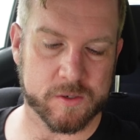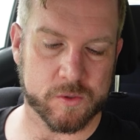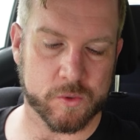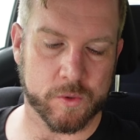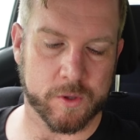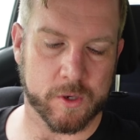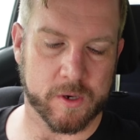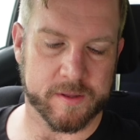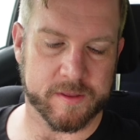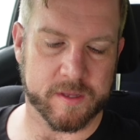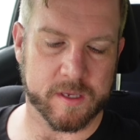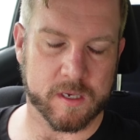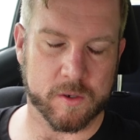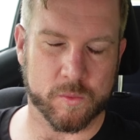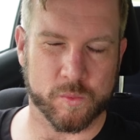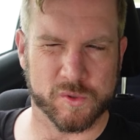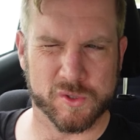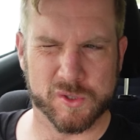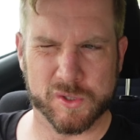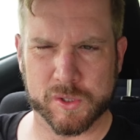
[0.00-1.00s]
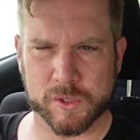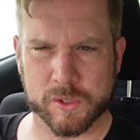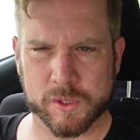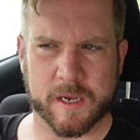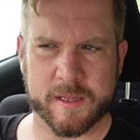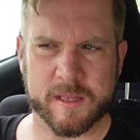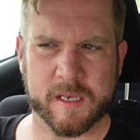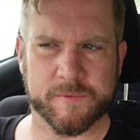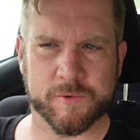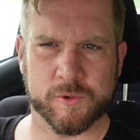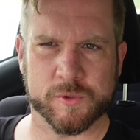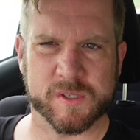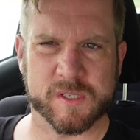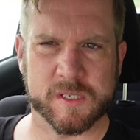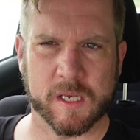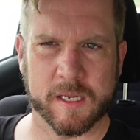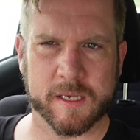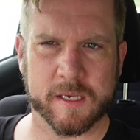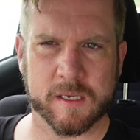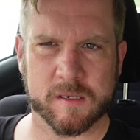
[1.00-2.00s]
although I think if you're
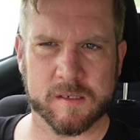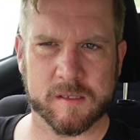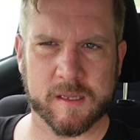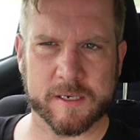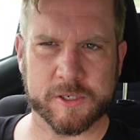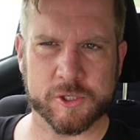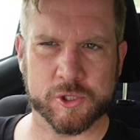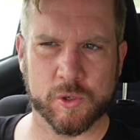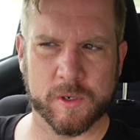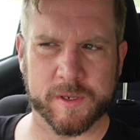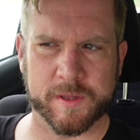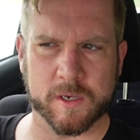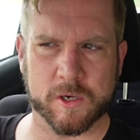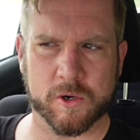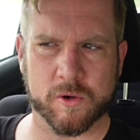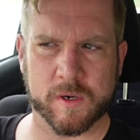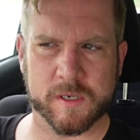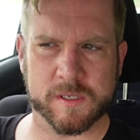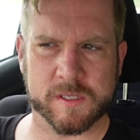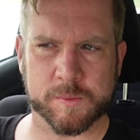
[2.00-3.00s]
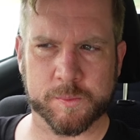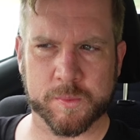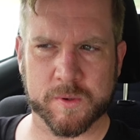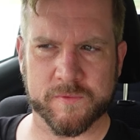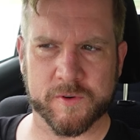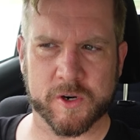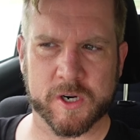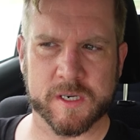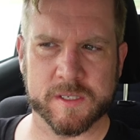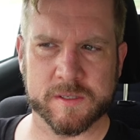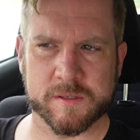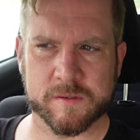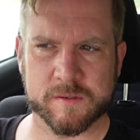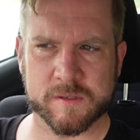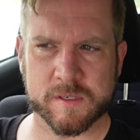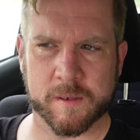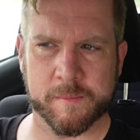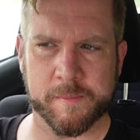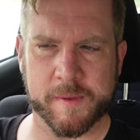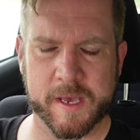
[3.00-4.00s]
selling it, like, surely the crust provides
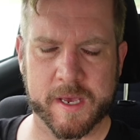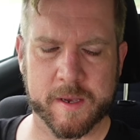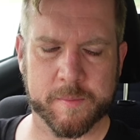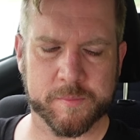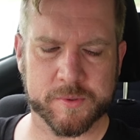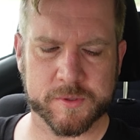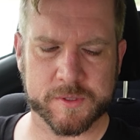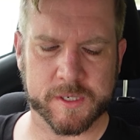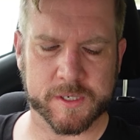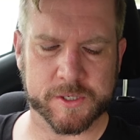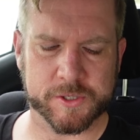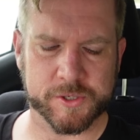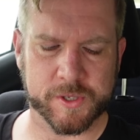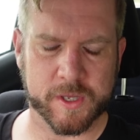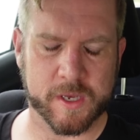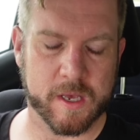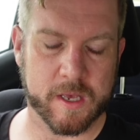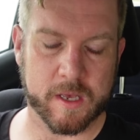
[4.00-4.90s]
some air protection,